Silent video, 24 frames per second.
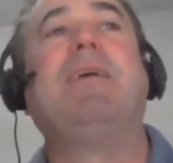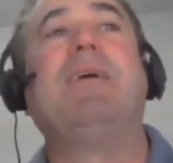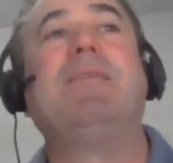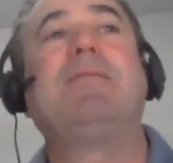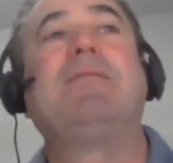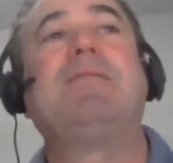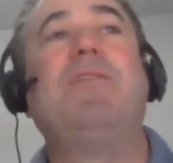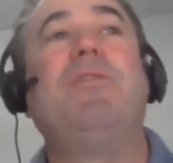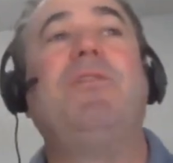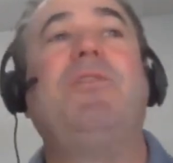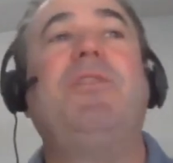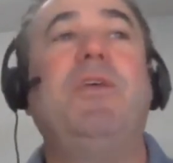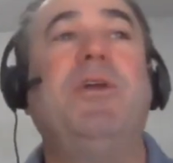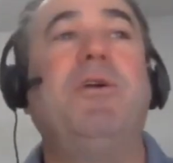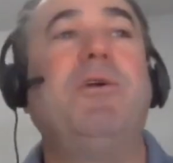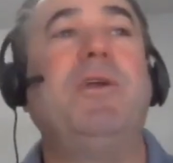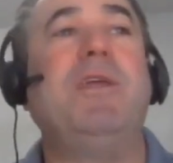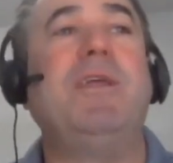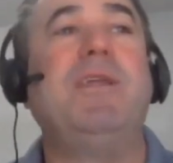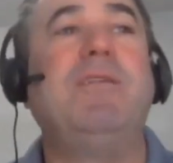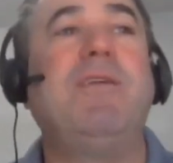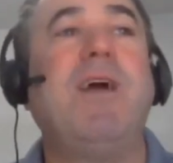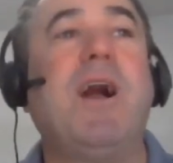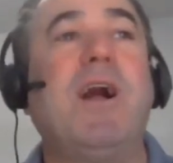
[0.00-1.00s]
guess in
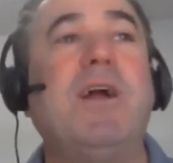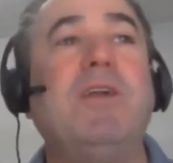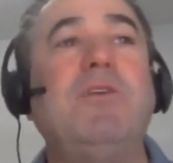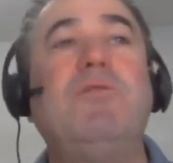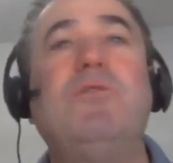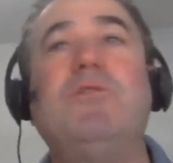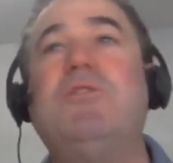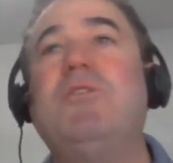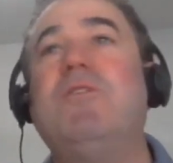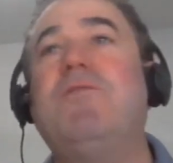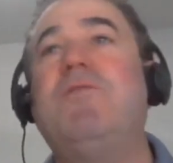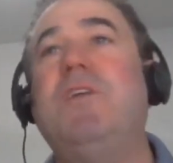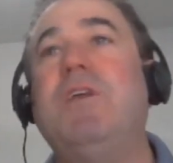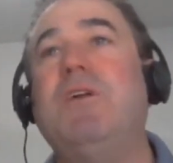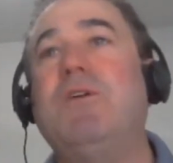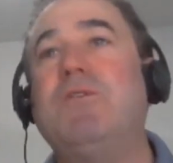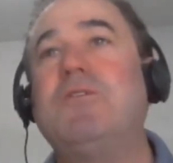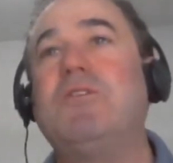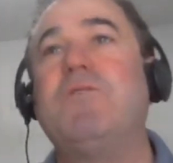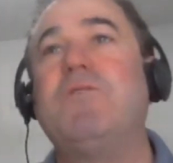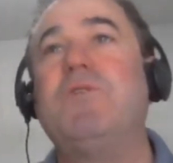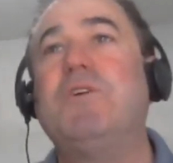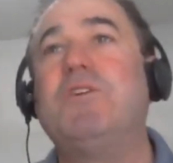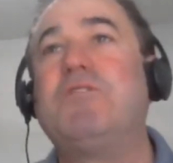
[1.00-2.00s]
theory, hundreds of
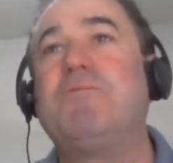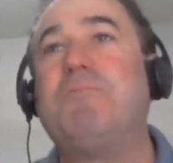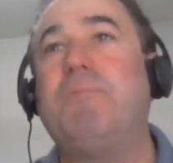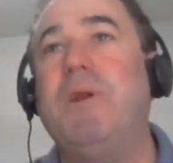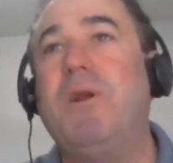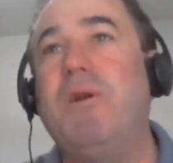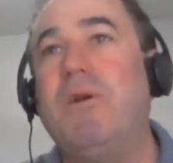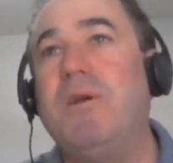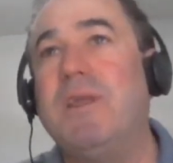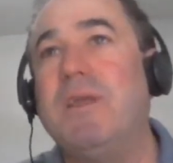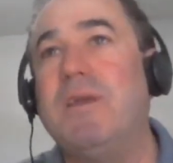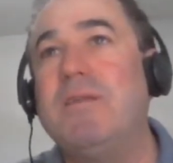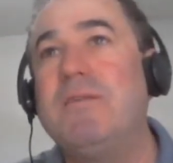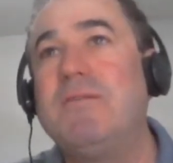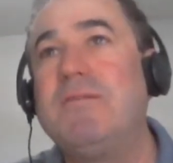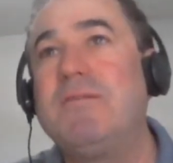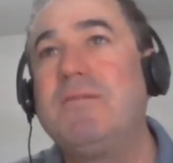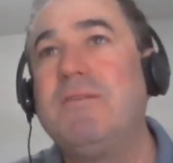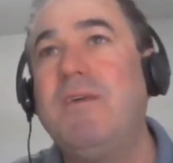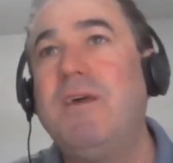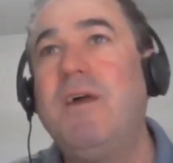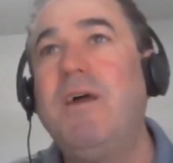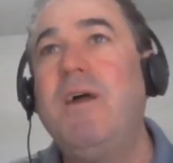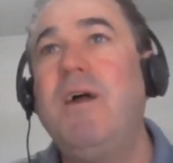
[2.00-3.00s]
years of
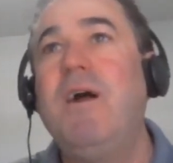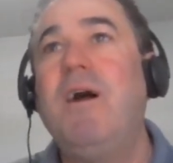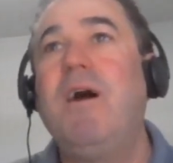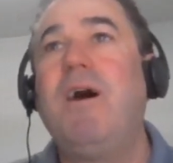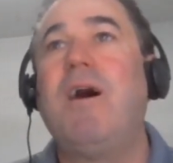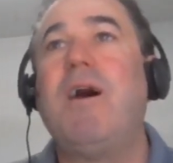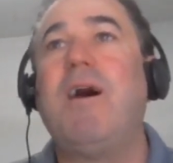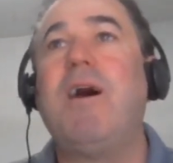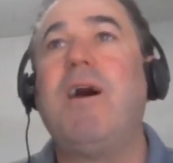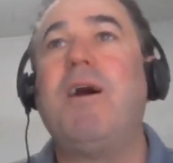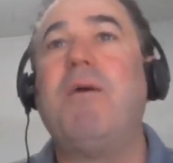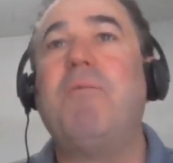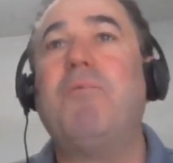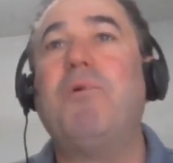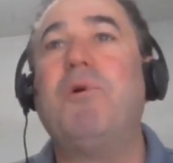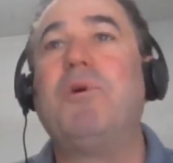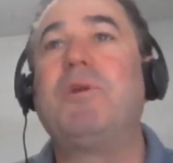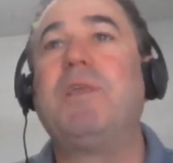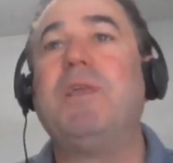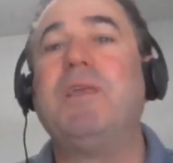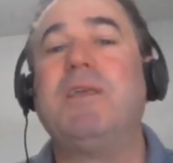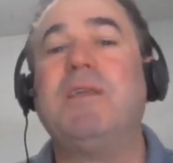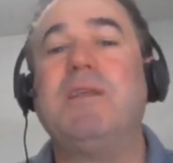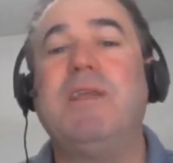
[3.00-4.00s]
experience
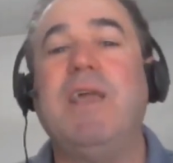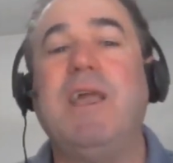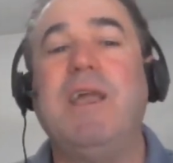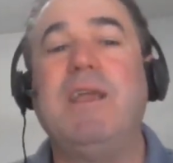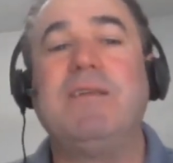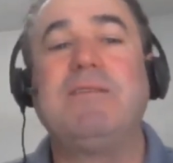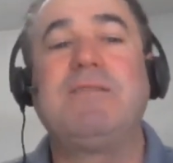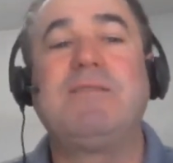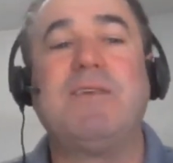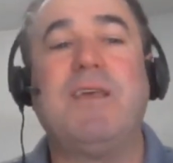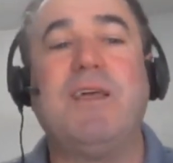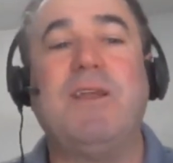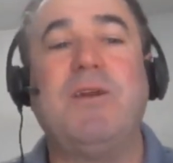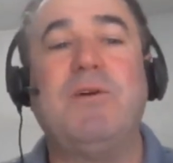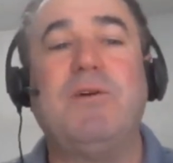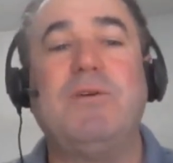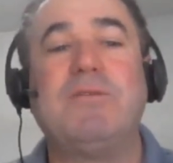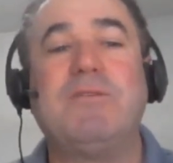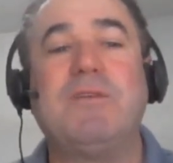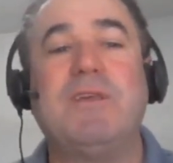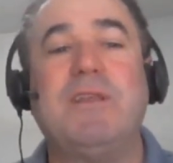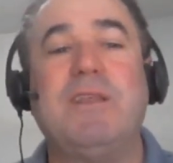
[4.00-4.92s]
working in data centers.